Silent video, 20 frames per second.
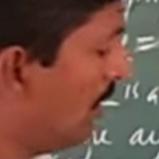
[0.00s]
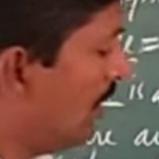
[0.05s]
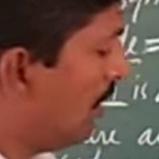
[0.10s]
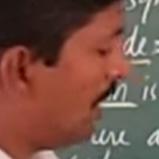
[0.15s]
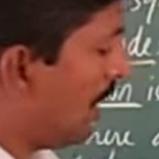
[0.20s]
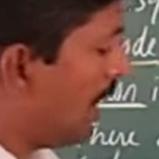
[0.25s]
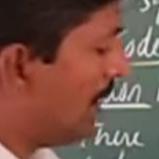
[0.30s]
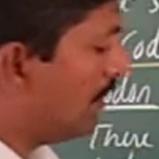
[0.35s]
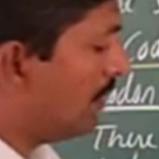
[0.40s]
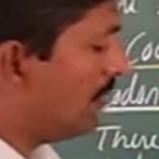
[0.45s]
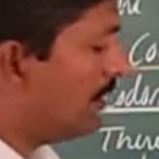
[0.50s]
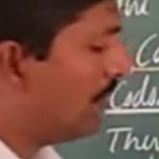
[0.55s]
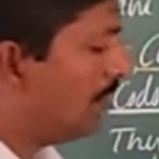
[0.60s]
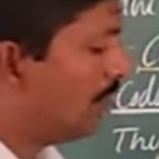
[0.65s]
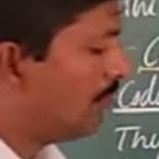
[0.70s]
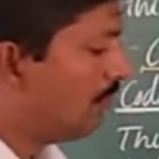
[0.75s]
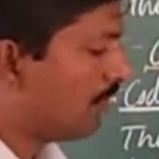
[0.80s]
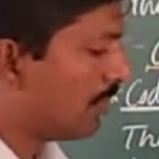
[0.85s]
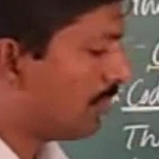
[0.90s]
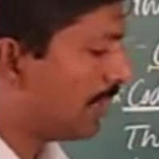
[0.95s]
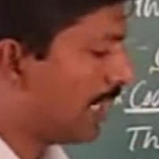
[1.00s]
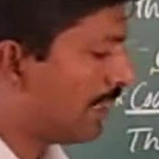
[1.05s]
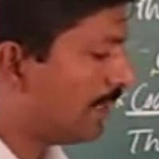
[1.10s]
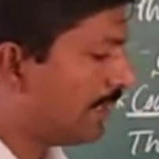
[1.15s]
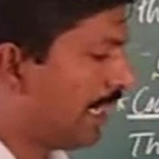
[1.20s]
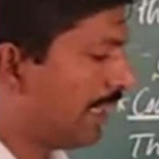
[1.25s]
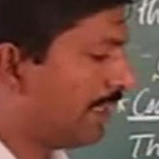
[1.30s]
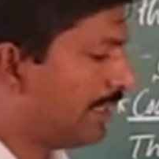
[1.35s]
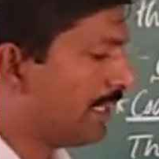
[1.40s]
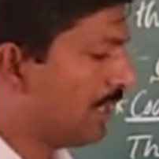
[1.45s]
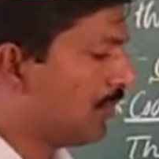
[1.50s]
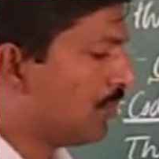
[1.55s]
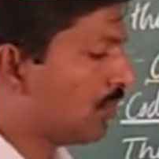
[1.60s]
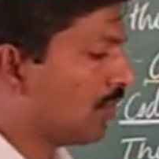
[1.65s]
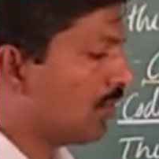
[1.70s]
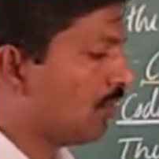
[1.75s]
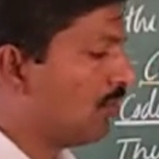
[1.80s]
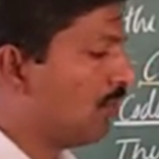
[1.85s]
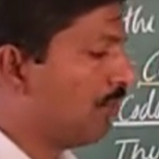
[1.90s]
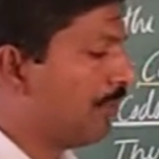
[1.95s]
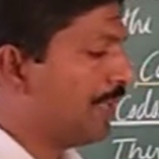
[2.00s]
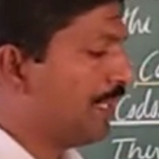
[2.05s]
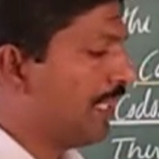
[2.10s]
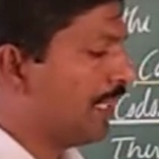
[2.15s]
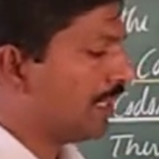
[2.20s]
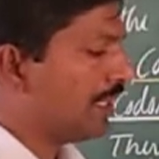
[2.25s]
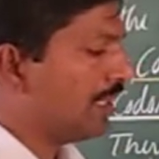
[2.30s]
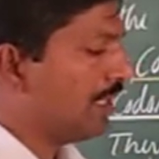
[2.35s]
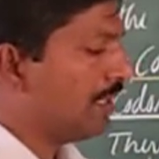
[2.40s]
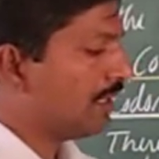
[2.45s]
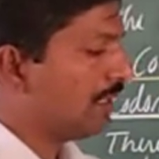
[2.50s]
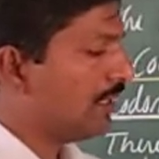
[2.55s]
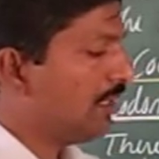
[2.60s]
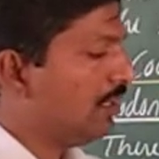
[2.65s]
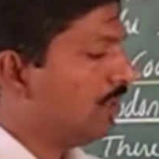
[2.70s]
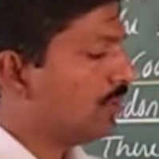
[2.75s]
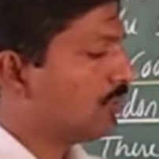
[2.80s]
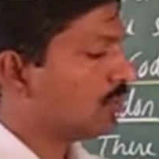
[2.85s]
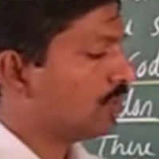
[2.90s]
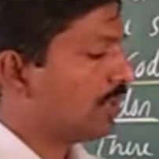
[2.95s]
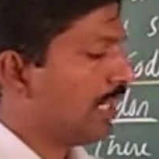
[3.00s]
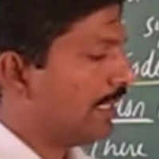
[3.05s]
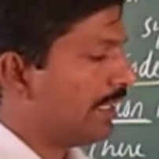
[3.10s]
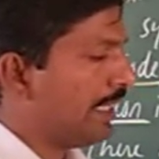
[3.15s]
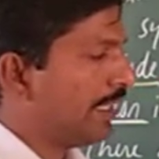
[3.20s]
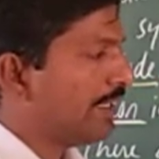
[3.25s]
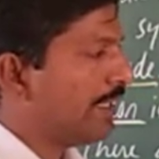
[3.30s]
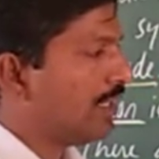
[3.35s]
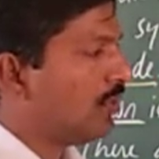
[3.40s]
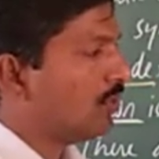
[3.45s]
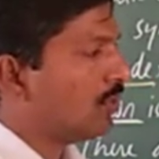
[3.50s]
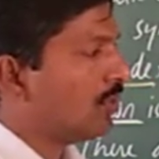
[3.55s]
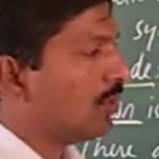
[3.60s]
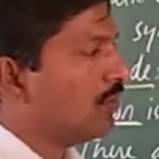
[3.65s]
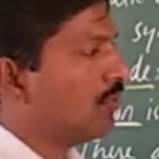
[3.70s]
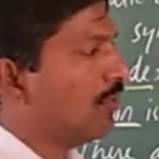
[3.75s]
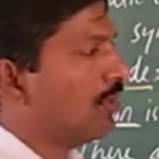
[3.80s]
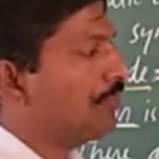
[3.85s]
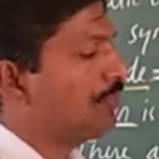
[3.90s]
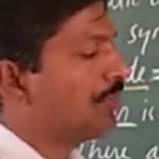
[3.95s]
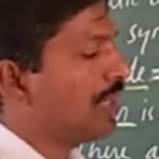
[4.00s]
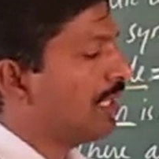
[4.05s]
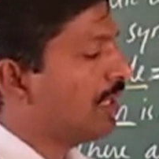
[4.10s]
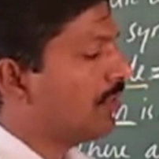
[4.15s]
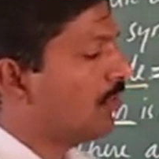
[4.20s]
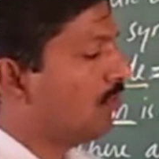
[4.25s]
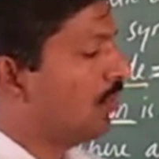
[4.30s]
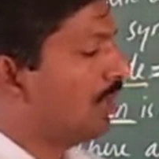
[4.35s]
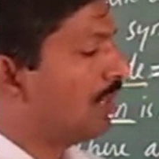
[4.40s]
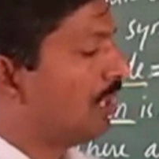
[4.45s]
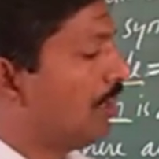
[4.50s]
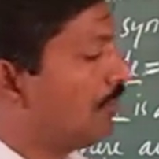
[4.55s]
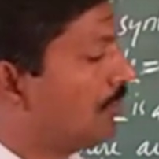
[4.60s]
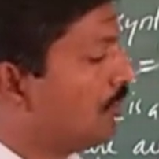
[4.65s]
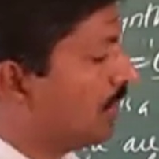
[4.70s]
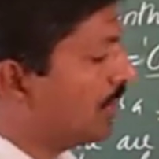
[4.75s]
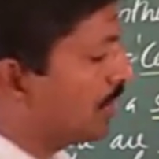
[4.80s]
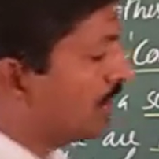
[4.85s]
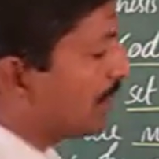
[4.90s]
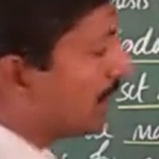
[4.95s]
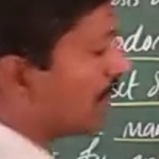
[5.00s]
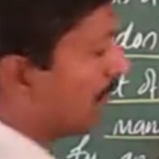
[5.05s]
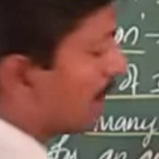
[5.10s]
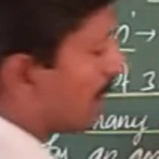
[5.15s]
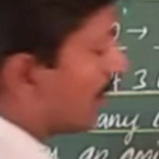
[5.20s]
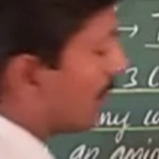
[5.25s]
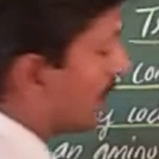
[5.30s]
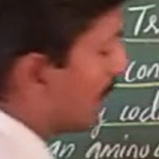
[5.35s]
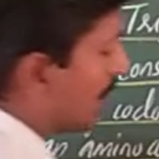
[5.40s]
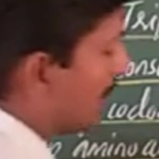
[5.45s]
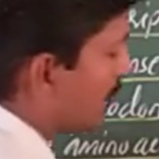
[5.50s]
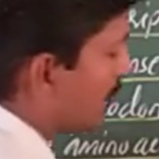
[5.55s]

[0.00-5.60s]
and for that anticodon will be there here. So that anticodon will bring one amino acid, that